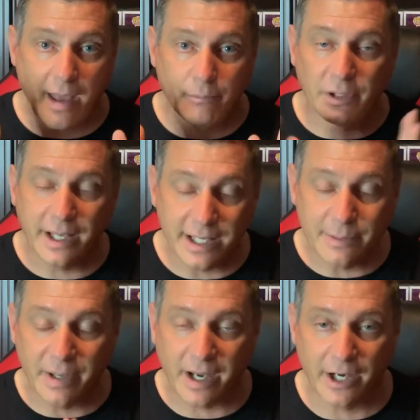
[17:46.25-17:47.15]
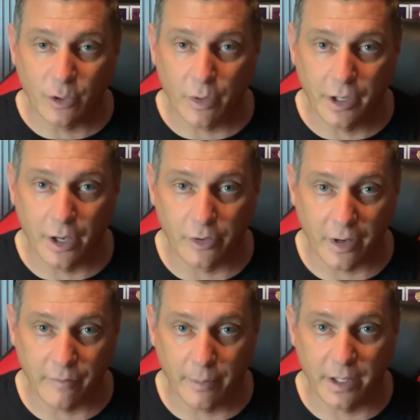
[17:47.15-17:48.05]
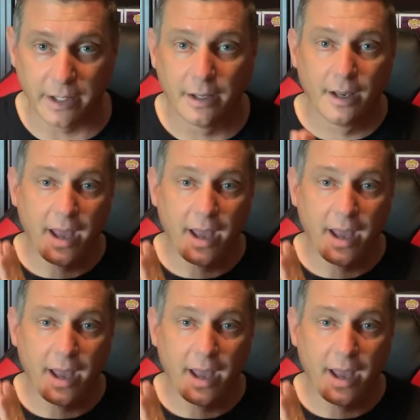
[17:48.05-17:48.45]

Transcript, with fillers: Please be kind to one another, everybody,